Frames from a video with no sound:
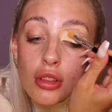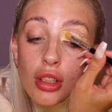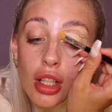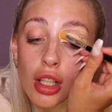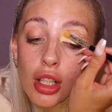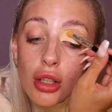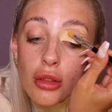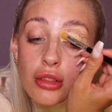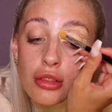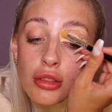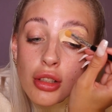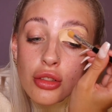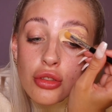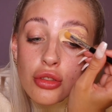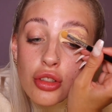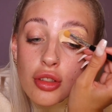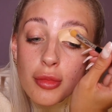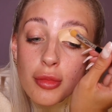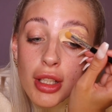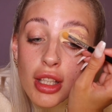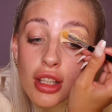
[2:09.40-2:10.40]
I know it's not
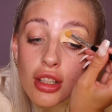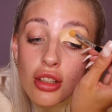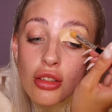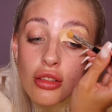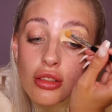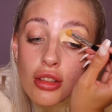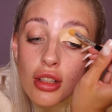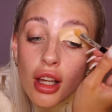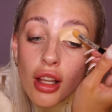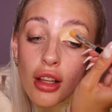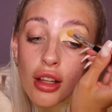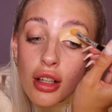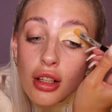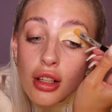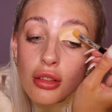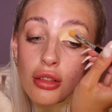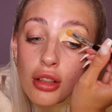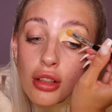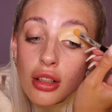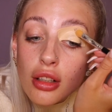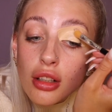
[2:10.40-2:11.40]
just me that does that
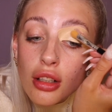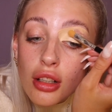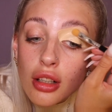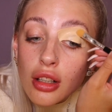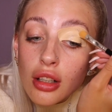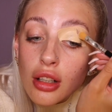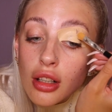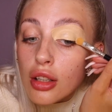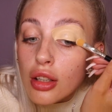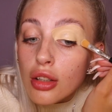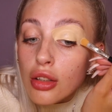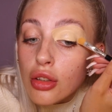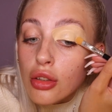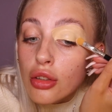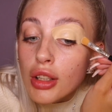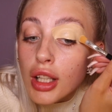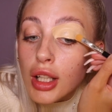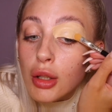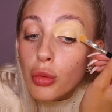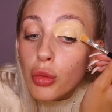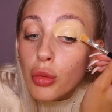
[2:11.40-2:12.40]
though. Or
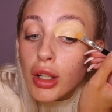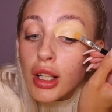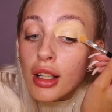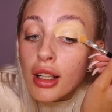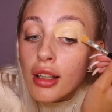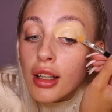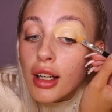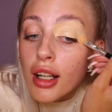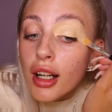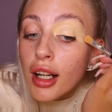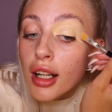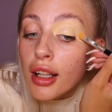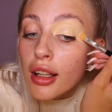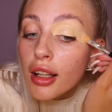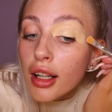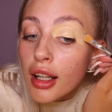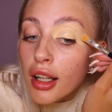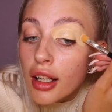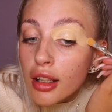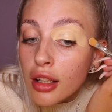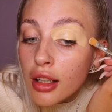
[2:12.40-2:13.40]
like winged
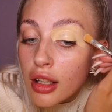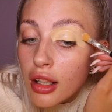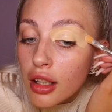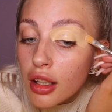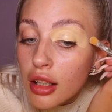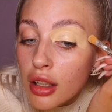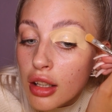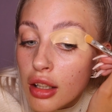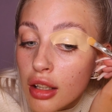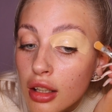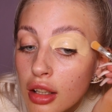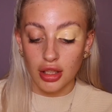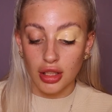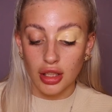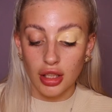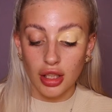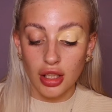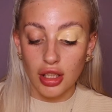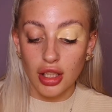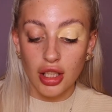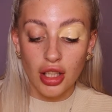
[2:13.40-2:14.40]
eyeliner.
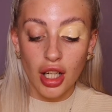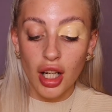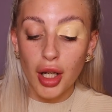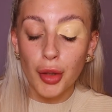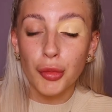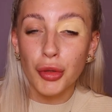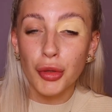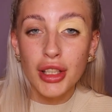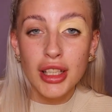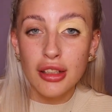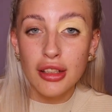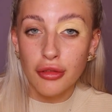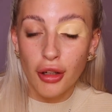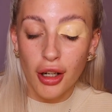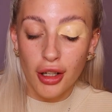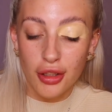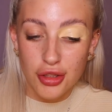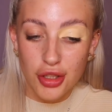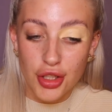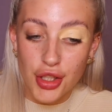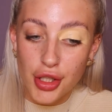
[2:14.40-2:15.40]
You can't breathe
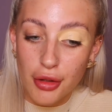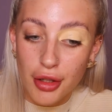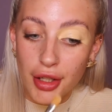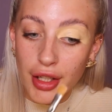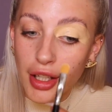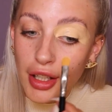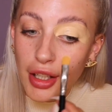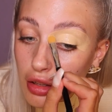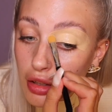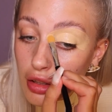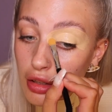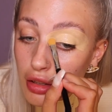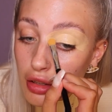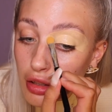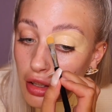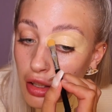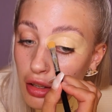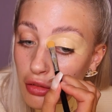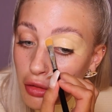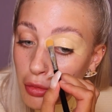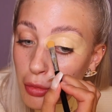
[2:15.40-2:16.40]
whilst you do it.
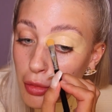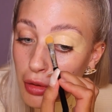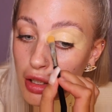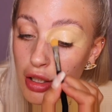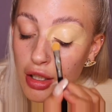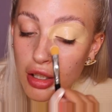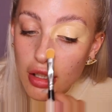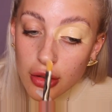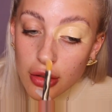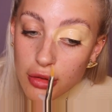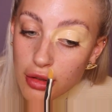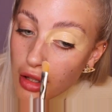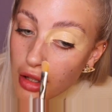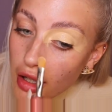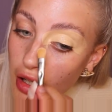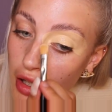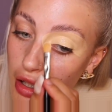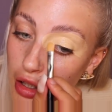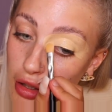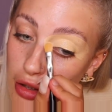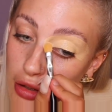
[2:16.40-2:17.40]
Everybody knows
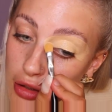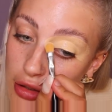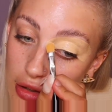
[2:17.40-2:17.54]
that.